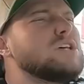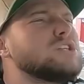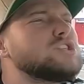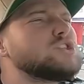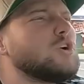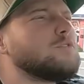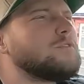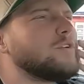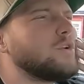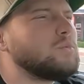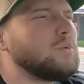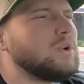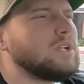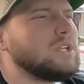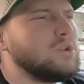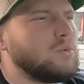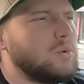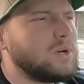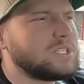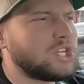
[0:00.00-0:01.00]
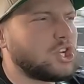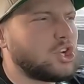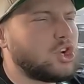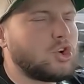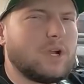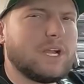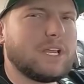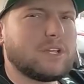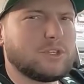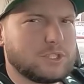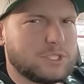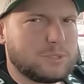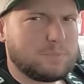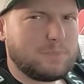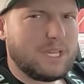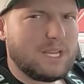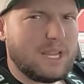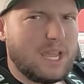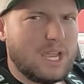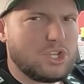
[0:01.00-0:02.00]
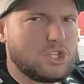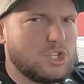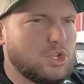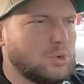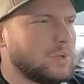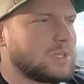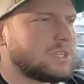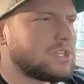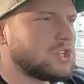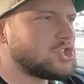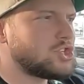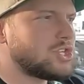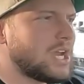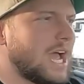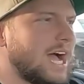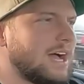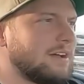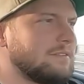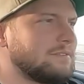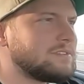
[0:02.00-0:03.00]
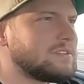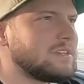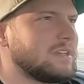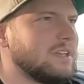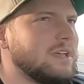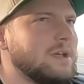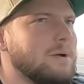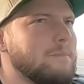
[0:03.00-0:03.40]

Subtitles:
So if it really was a critical speed issue with the shaft,